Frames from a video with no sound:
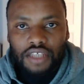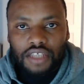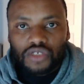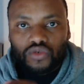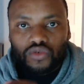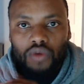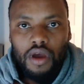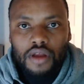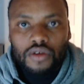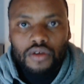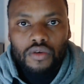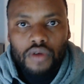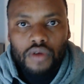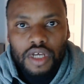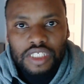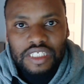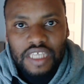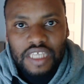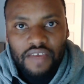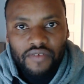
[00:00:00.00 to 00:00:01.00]
The last
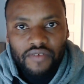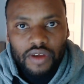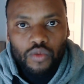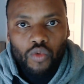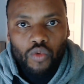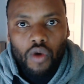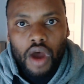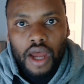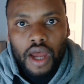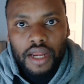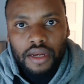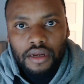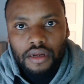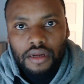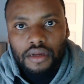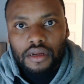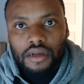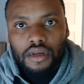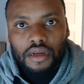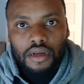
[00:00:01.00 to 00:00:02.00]
one, who was given
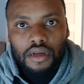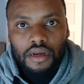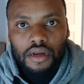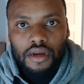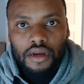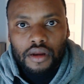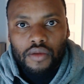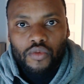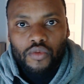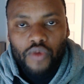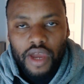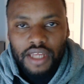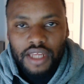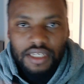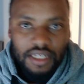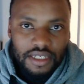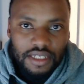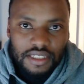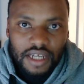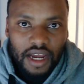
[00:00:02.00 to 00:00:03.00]
one,
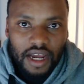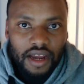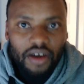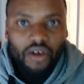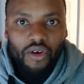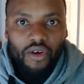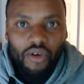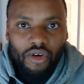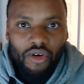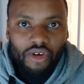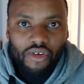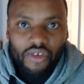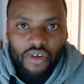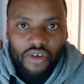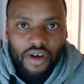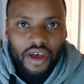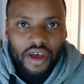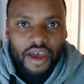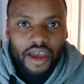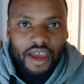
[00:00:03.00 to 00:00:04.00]
went and dug a
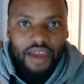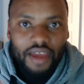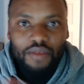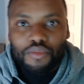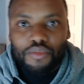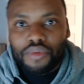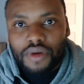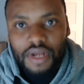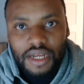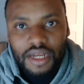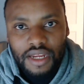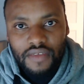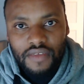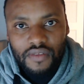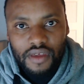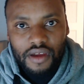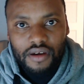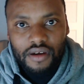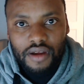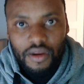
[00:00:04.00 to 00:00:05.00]
hole and
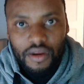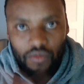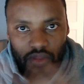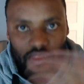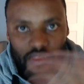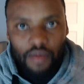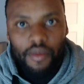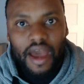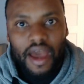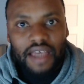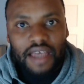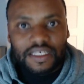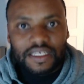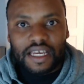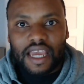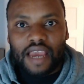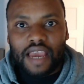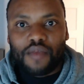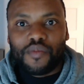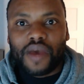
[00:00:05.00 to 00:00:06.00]
put it in there. And when the
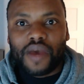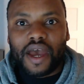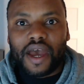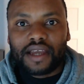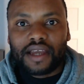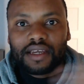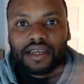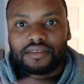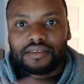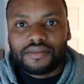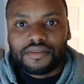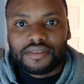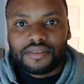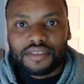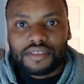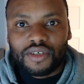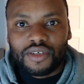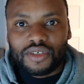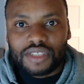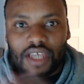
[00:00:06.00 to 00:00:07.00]
master came back,
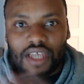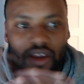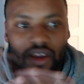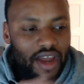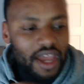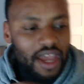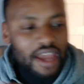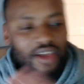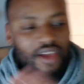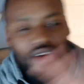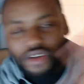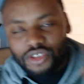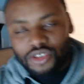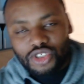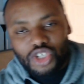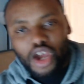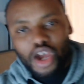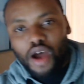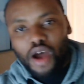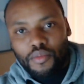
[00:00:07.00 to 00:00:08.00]
he was like,
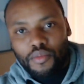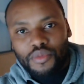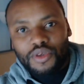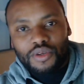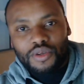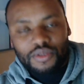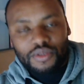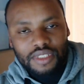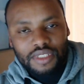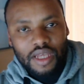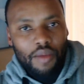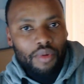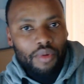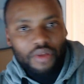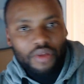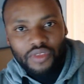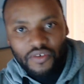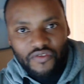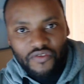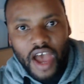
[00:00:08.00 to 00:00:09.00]
okay, good job. You
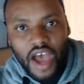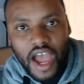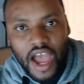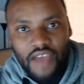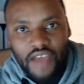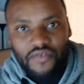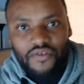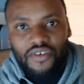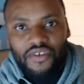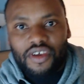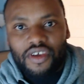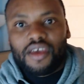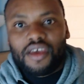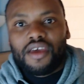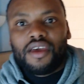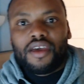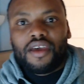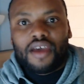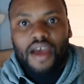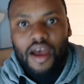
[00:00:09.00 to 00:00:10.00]
doubled the
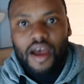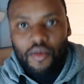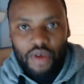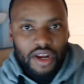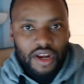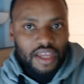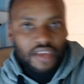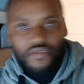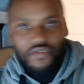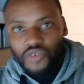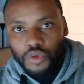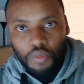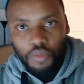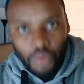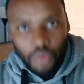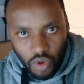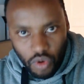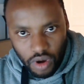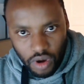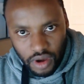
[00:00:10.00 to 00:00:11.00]
five. I'm going to
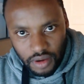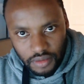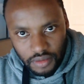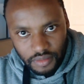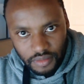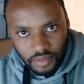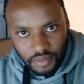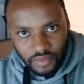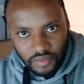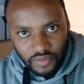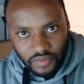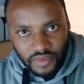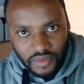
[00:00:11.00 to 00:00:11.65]
give you more.